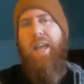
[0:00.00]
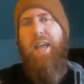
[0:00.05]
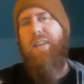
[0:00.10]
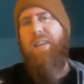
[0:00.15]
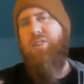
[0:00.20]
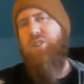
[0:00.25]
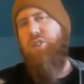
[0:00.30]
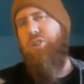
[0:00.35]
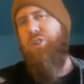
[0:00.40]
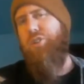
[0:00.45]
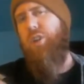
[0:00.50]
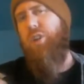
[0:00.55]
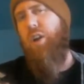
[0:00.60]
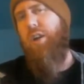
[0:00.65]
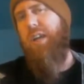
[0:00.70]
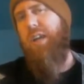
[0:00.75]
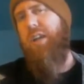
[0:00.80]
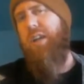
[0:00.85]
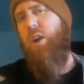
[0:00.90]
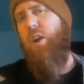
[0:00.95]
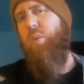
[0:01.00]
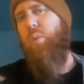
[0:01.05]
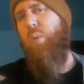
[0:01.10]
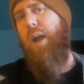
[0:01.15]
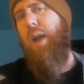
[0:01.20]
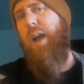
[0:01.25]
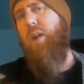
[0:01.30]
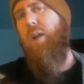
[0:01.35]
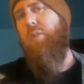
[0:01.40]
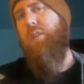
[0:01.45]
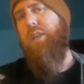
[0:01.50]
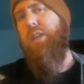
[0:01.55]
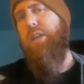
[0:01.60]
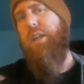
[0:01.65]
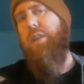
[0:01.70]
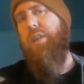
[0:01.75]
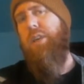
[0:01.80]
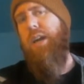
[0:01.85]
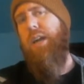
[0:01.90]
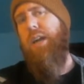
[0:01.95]
And starting around the
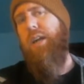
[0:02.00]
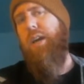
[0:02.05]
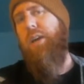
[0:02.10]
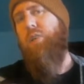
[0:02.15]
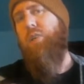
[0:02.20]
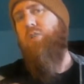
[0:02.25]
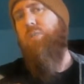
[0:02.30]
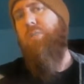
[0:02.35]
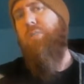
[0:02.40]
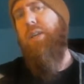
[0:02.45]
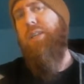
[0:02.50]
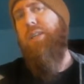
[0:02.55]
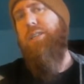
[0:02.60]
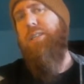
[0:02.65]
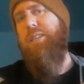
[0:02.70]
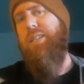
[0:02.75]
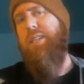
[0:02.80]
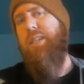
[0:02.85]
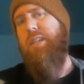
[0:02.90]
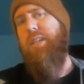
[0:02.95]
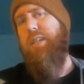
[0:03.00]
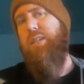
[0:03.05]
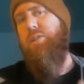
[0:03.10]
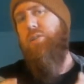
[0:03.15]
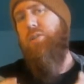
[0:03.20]
year 800 BCE,